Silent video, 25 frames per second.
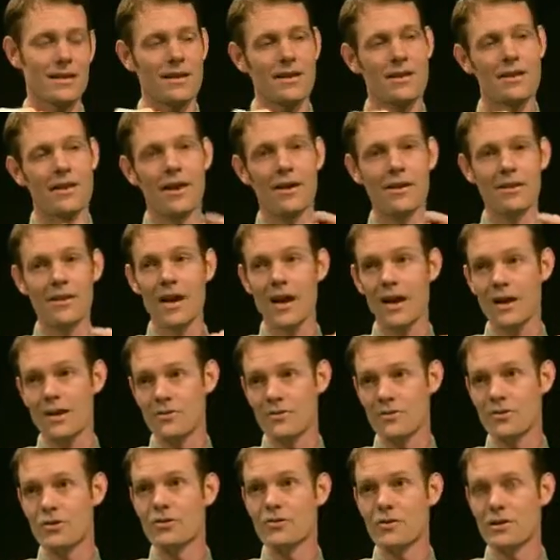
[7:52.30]
a lot
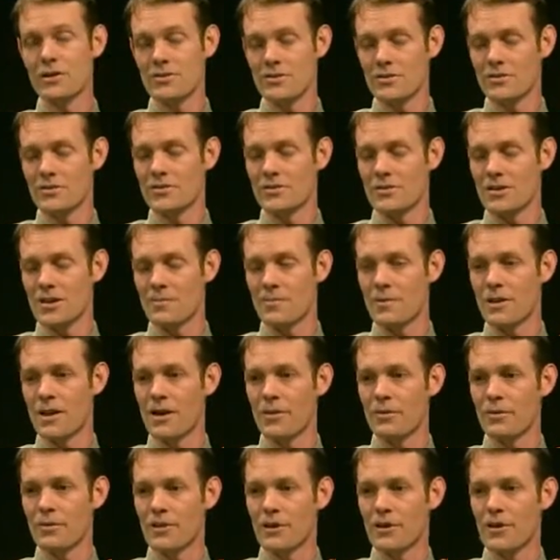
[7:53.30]
of good research is coming
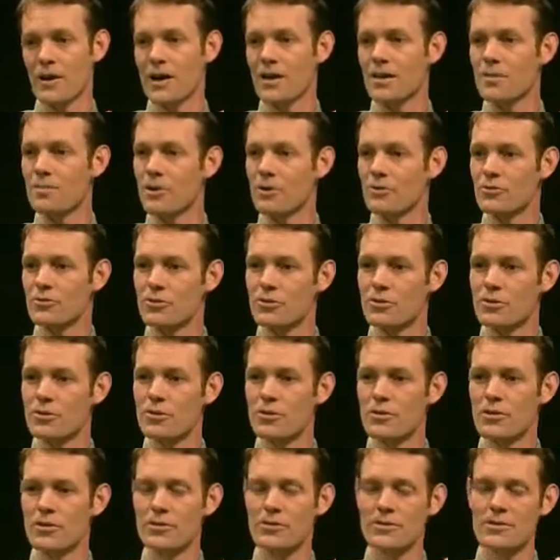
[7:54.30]
out with ear acupuncture
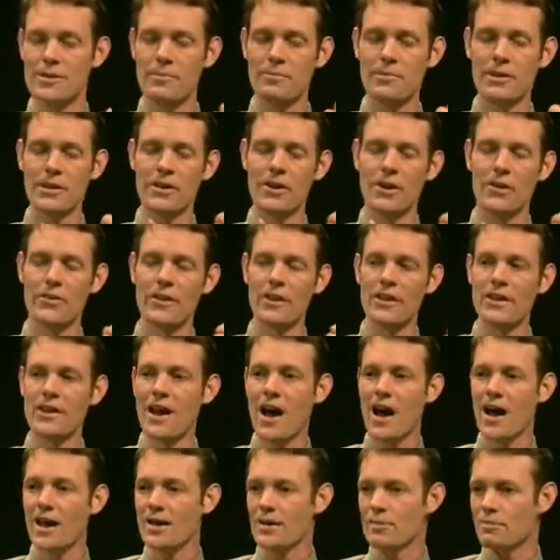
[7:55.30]
too. There's something called the
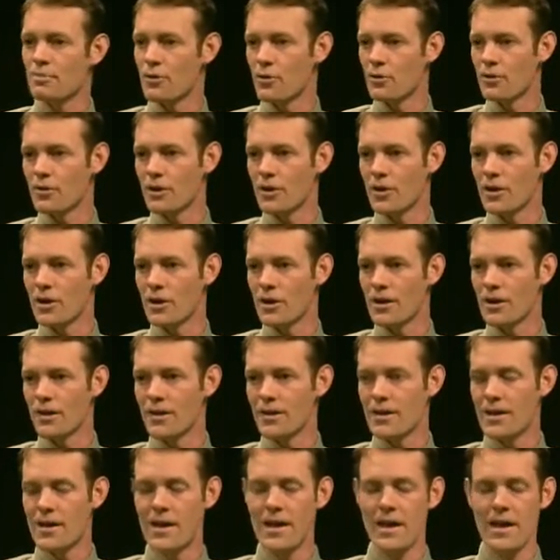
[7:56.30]
NADA
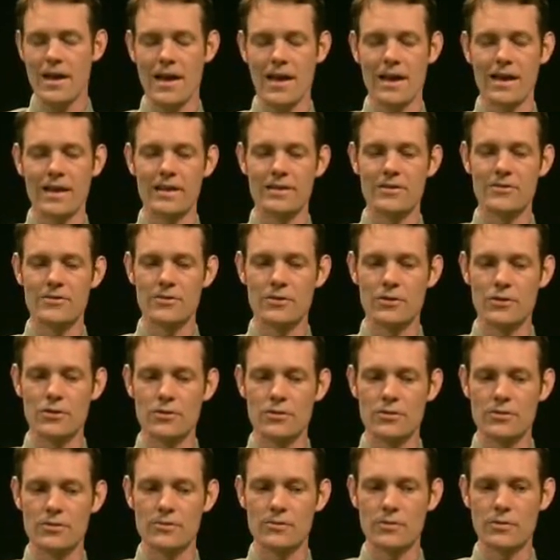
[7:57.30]
protocol, and it's
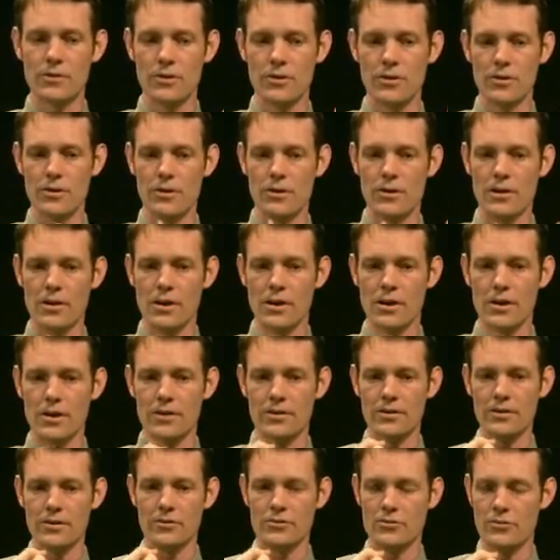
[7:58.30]
used for
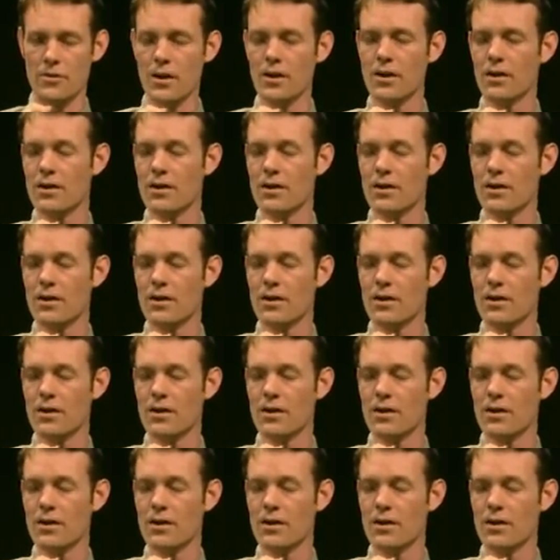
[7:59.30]
drug